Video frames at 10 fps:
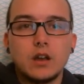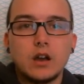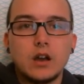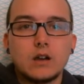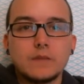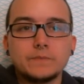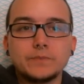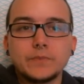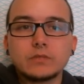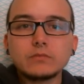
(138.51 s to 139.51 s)
Um,
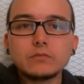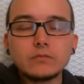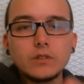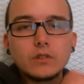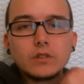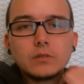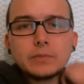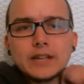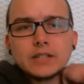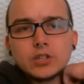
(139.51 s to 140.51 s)

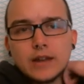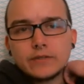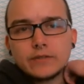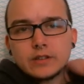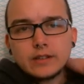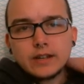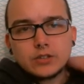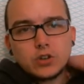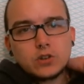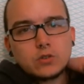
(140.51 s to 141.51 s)
but everything that I
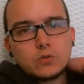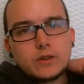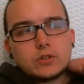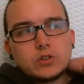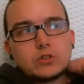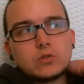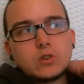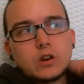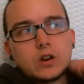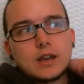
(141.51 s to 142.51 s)
struggle with too,
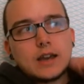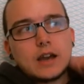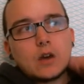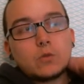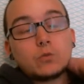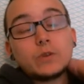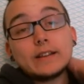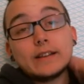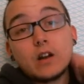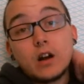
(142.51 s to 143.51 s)

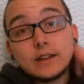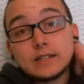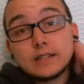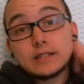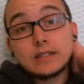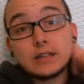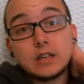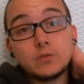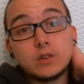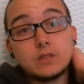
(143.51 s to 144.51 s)
really
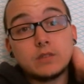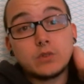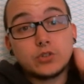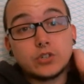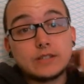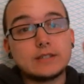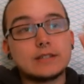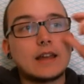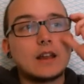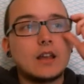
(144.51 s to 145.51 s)
honestly, with emotions, is
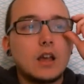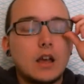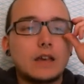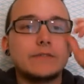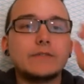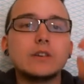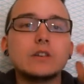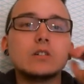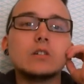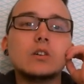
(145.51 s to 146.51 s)
that I
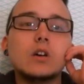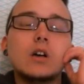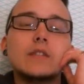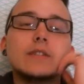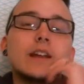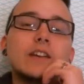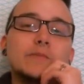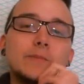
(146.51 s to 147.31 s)
feel that I've